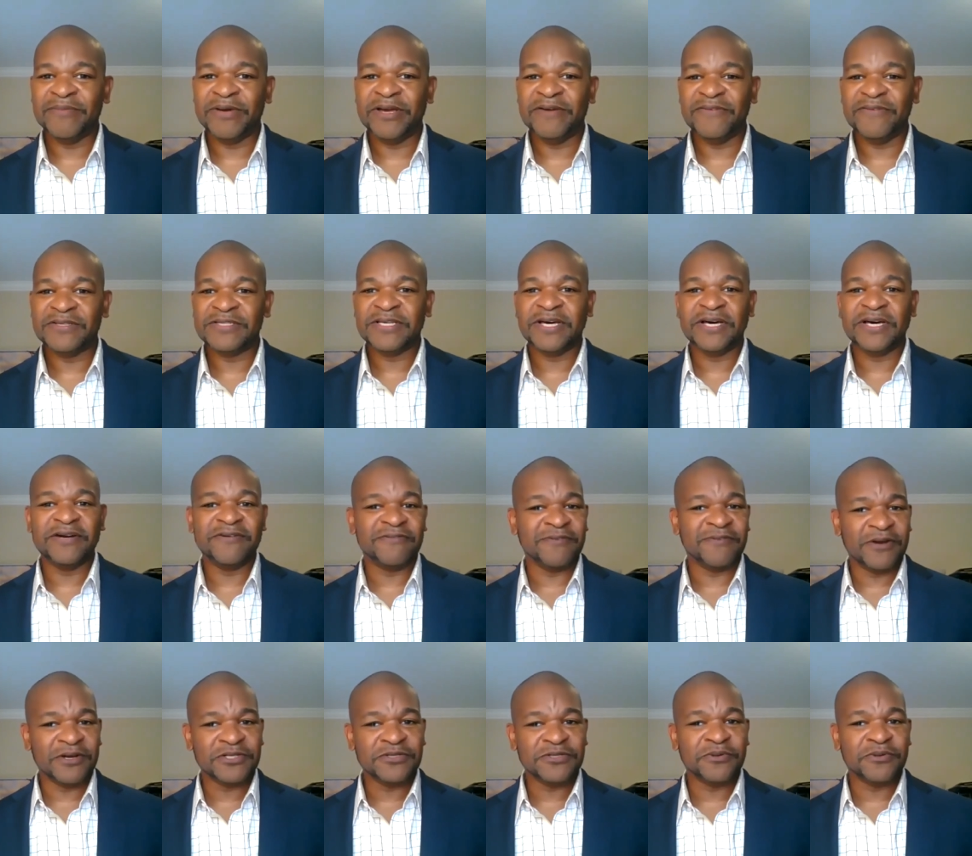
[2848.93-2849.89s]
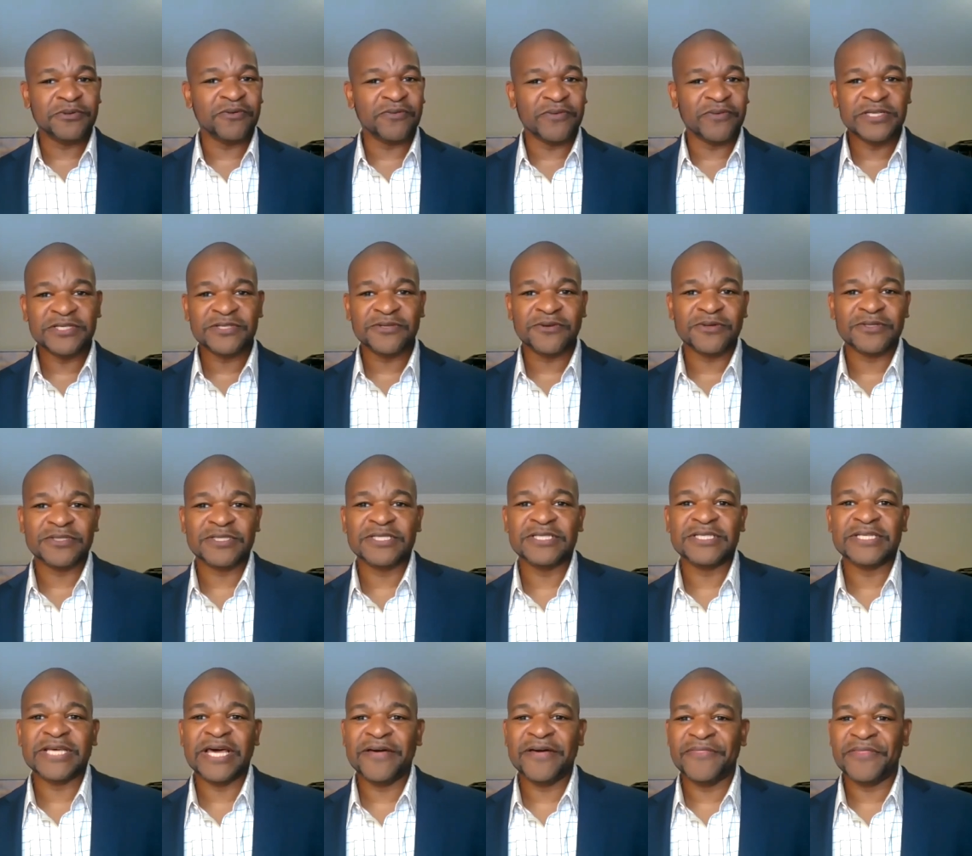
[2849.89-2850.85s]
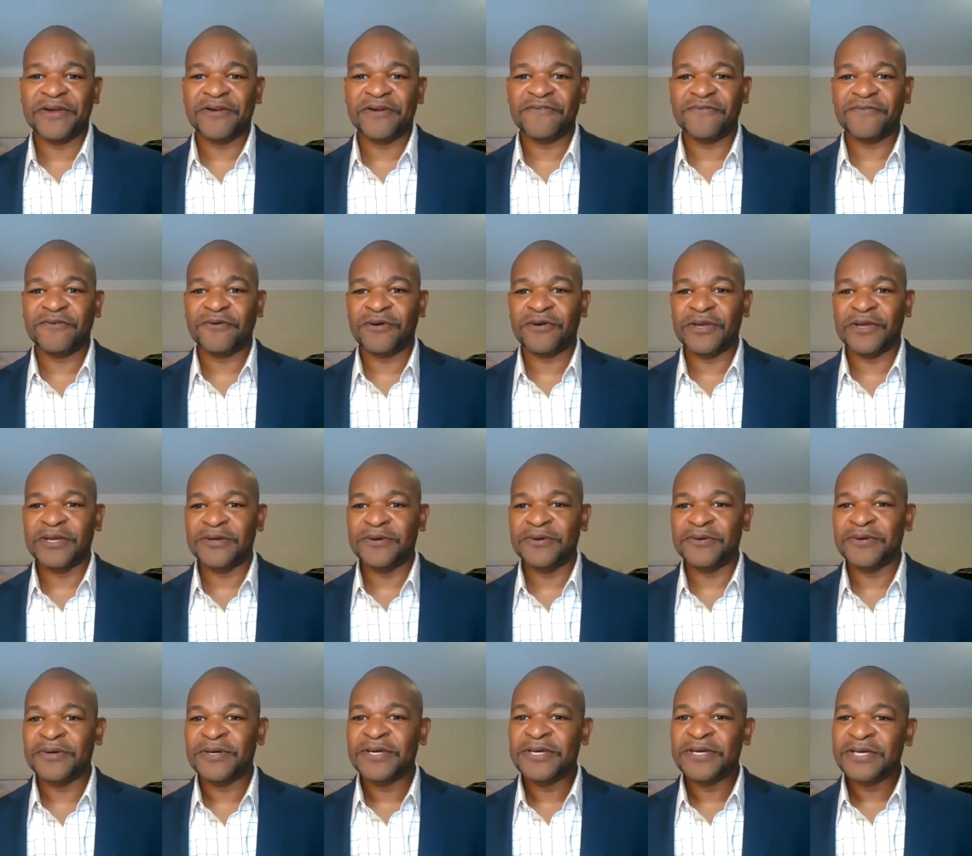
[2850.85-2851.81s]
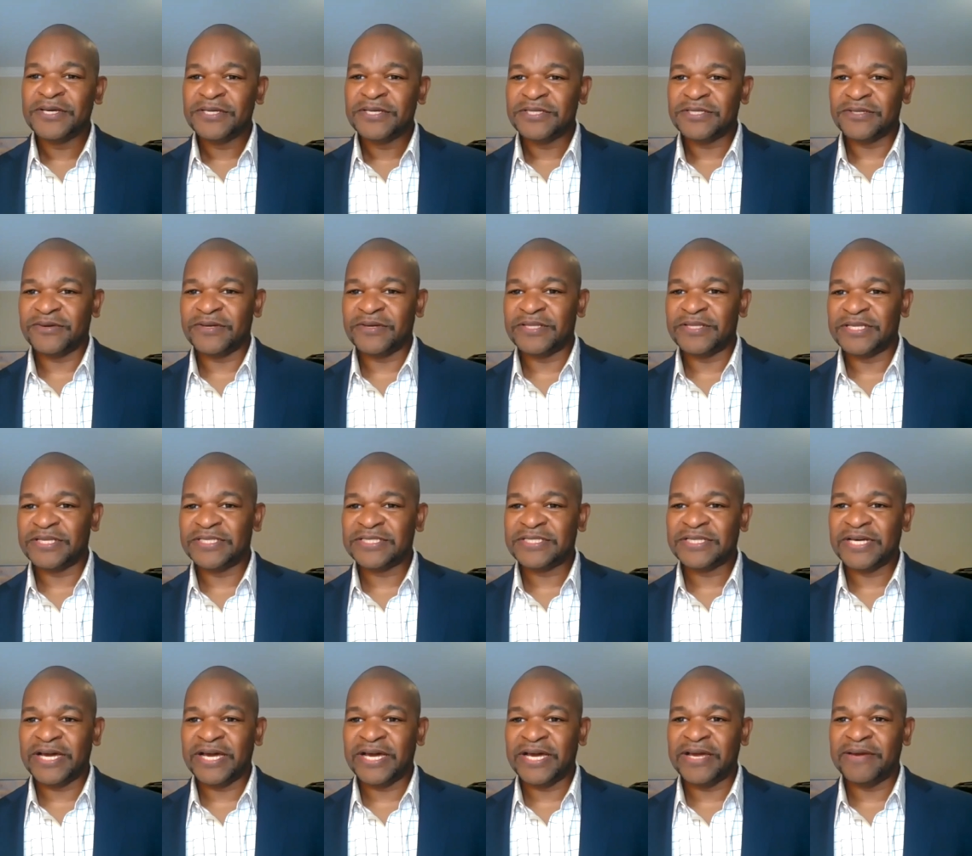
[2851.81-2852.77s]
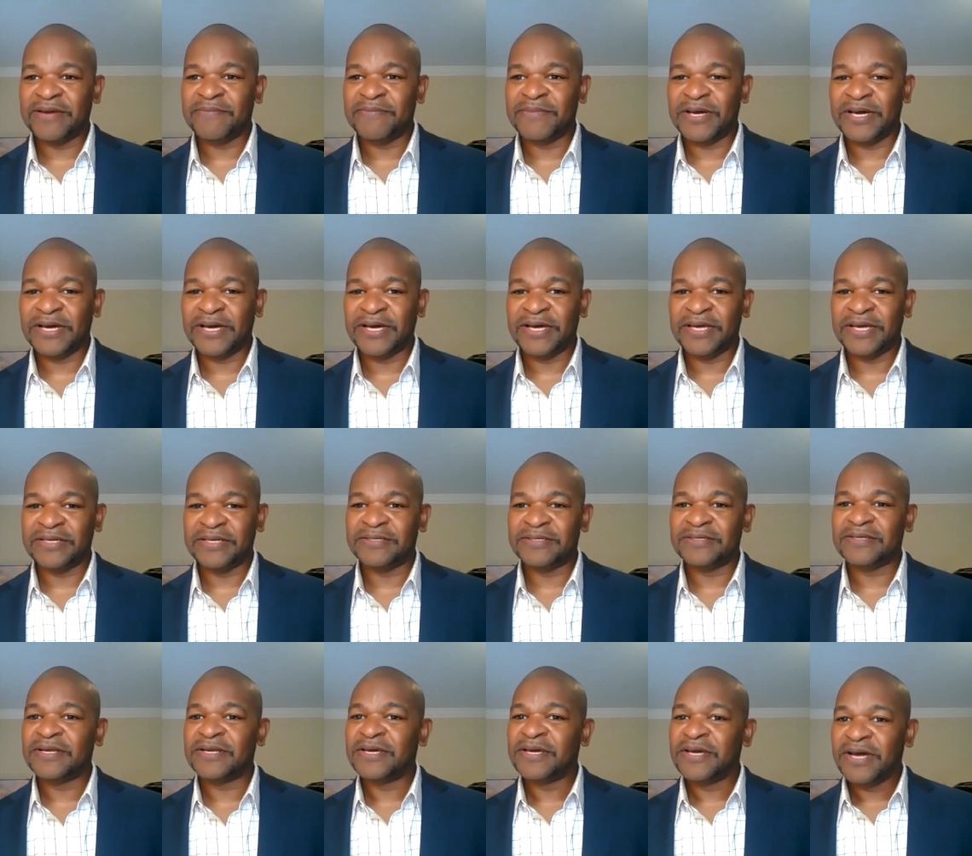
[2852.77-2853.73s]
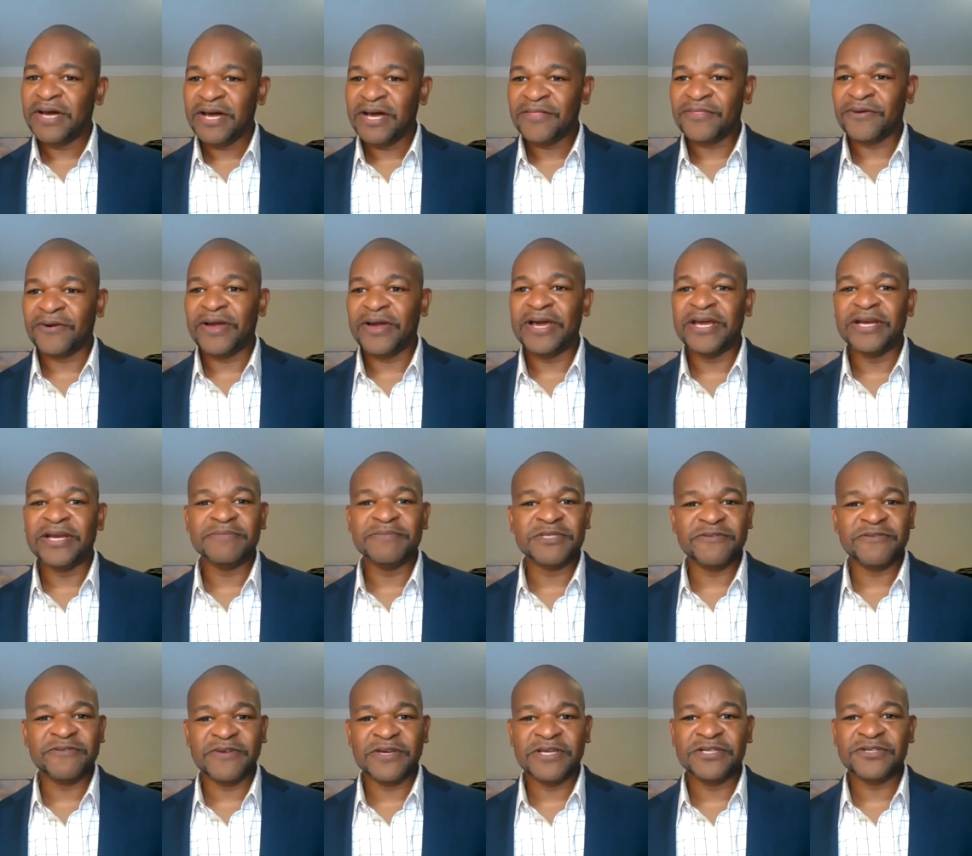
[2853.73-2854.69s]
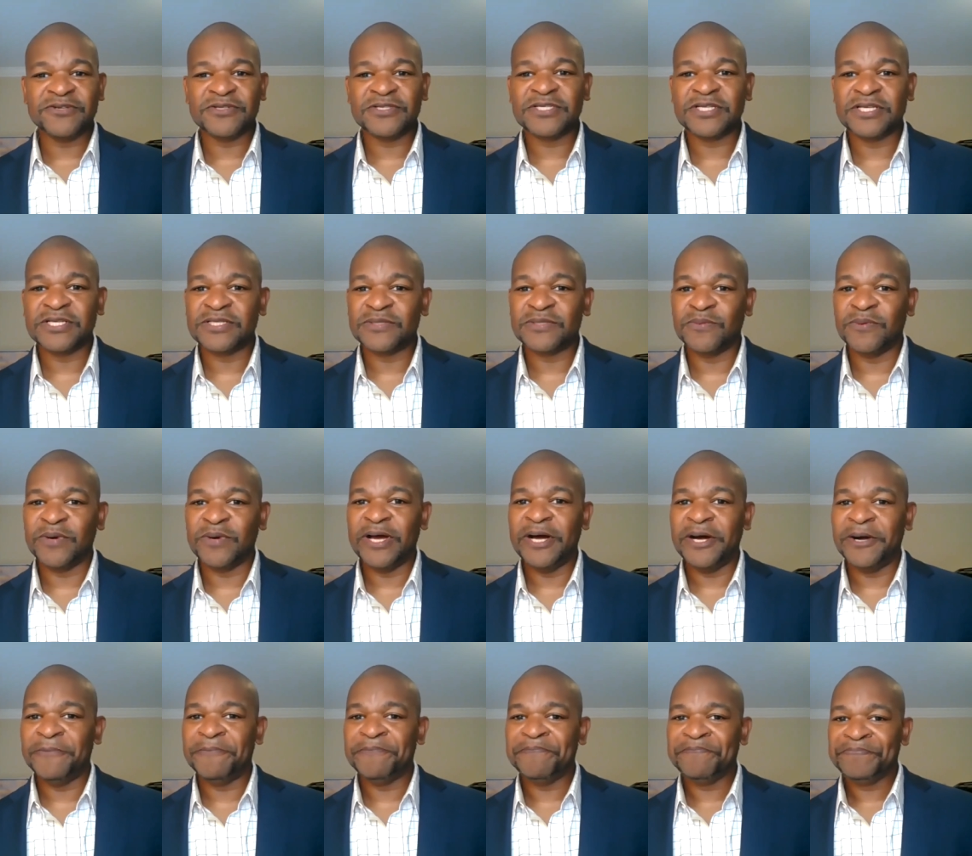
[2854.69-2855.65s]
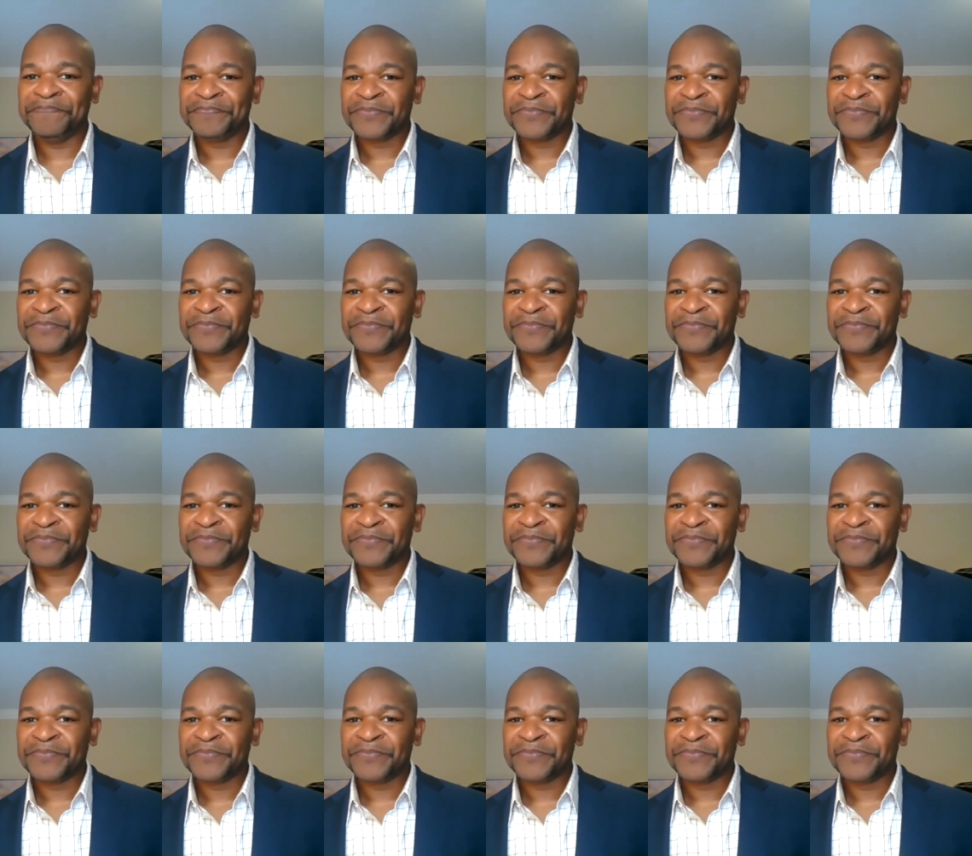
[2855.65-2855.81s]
We have a ton of virtual resources out there for you during this time uh, and other items of interest as well.